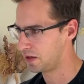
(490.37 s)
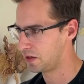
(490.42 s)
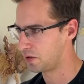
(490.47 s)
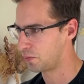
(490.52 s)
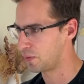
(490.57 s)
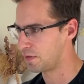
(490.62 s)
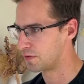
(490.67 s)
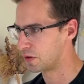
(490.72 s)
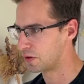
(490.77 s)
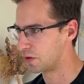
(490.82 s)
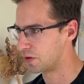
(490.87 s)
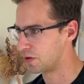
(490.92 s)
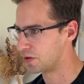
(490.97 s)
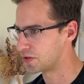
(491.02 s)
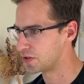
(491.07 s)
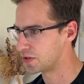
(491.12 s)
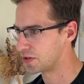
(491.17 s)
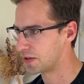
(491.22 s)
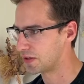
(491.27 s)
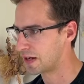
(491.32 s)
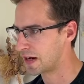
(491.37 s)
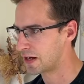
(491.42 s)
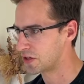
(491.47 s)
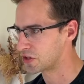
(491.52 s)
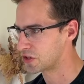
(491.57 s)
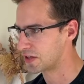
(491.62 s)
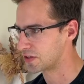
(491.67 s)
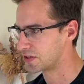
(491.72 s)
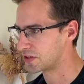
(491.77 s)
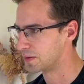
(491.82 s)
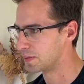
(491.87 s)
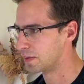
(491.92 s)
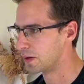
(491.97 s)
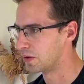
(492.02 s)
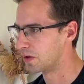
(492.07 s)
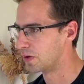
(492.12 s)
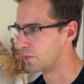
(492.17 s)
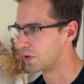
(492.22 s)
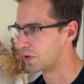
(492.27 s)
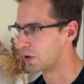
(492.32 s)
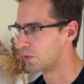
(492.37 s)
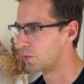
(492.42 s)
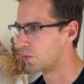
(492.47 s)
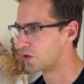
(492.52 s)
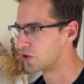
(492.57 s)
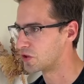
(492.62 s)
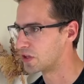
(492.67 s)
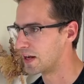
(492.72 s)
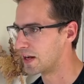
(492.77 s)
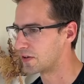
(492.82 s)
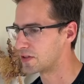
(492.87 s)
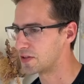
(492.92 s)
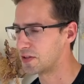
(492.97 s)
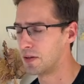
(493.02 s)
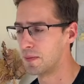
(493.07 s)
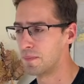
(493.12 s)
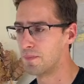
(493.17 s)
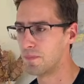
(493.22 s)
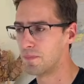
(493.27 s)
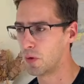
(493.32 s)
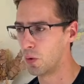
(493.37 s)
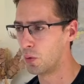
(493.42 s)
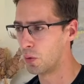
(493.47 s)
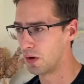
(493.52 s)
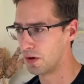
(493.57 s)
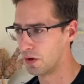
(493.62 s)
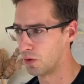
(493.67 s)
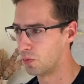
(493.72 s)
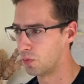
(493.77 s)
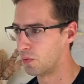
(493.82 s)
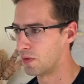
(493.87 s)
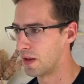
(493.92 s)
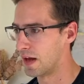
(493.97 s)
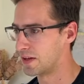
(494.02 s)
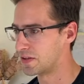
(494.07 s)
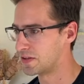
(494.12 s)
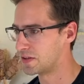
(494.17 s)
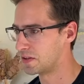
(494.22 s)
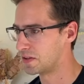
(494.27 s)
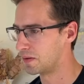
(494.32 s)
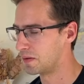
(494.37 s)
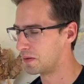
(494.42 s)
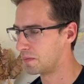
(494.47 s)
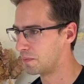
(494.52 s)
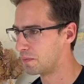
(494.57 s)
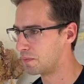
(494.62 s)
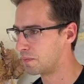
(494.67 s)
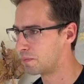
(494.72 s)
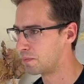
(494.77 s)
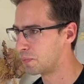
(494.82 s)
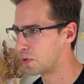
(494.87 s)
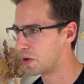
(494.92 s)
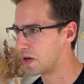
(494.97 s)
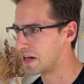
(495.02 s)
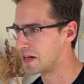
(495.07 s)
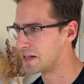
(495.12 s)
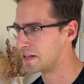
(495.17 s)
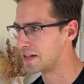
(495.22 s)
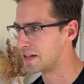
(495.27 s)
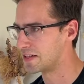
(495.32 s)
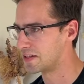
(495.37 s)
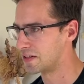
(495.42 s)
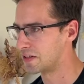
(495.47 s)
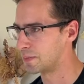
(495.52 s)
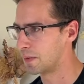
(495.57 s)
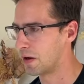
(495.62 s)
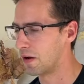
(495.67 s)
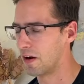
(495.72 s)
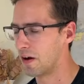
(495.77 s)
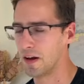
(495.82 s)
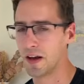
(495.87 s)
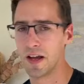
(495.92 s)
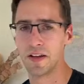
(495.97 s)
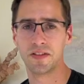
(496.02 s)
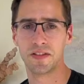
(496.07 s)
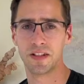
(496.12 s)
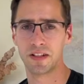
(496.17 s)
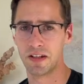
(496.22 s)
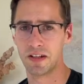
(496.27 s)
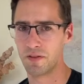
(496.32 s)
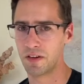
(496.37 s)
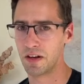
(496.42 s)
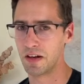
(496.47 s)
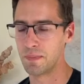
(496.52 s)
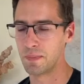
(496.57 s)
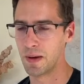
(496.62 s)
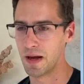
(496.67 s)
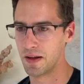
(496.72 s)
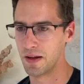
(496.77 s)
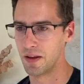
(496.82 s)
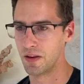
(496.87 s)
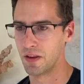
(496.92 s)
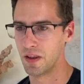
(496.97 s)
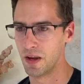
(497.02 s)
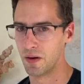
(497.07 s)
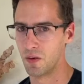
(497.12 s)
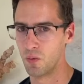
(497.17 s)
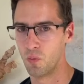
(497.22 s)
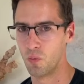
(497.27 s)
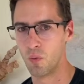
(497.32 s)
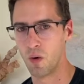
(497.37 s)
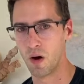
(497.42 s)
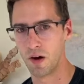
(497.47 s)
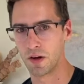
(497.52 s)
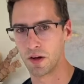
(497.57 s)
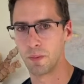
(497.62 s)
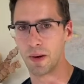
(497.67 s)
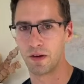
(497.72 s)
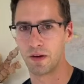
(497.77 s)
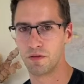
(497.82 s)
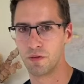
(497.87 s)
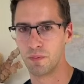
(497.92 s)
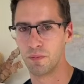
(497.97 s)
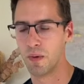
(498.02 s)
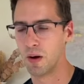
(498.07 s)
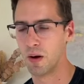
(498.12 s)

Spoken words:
We've got hashtags at the bottom. We've got watch next. So all in all, that's pretty decent to my eye and significantly better than what I got back from